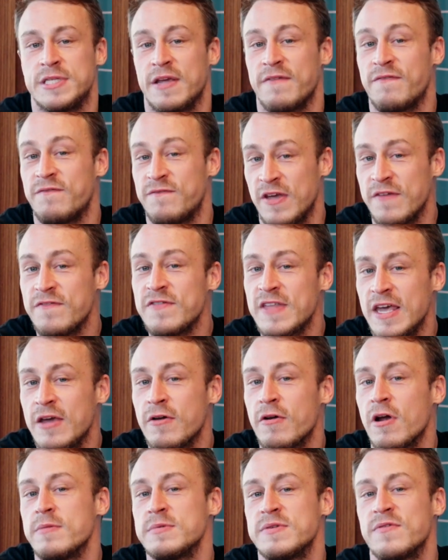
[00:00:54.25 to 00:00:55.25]
15
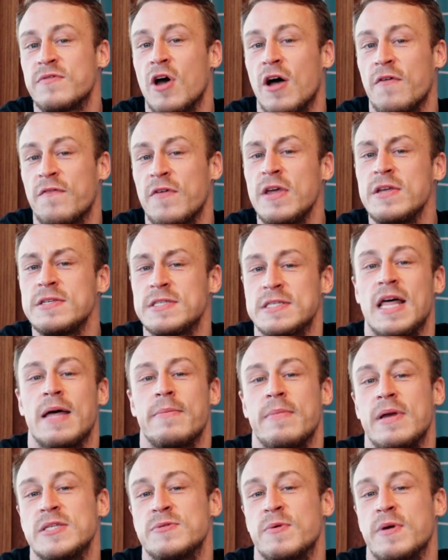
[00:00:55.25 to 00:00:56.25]
grams of coffee, so that
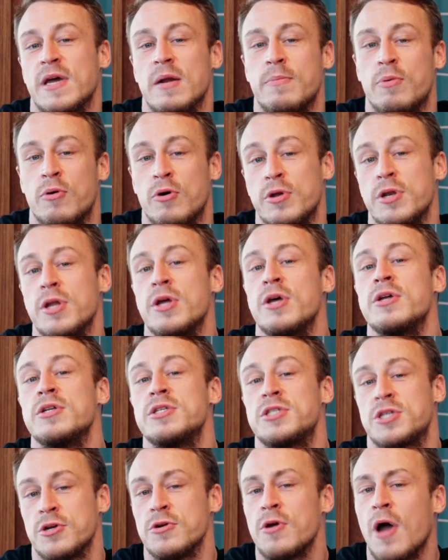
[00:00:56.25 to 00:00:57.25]
means we're gonna put
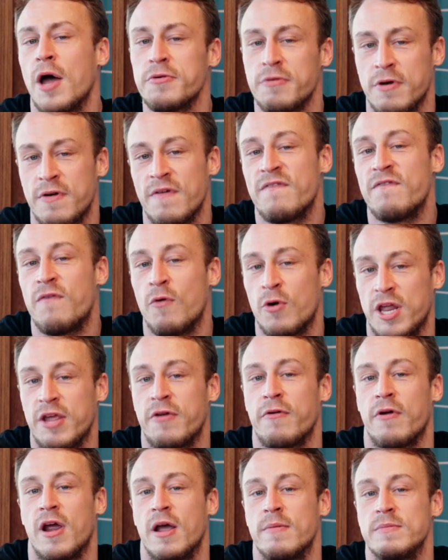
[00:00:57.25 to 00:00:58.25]
240
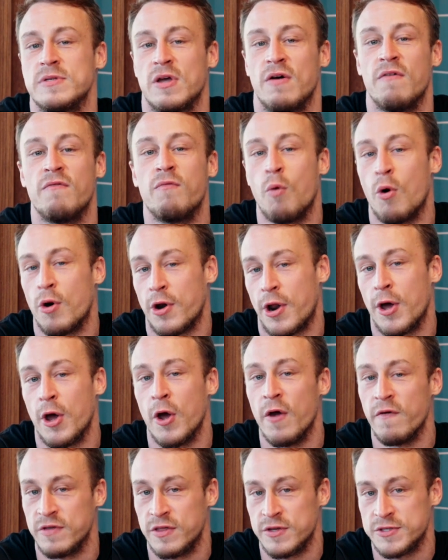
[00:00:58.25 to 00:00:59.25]
grams of water
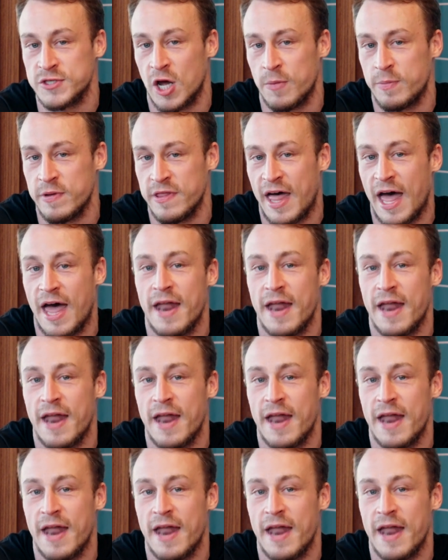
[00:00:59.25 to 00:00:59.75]
over the top of that.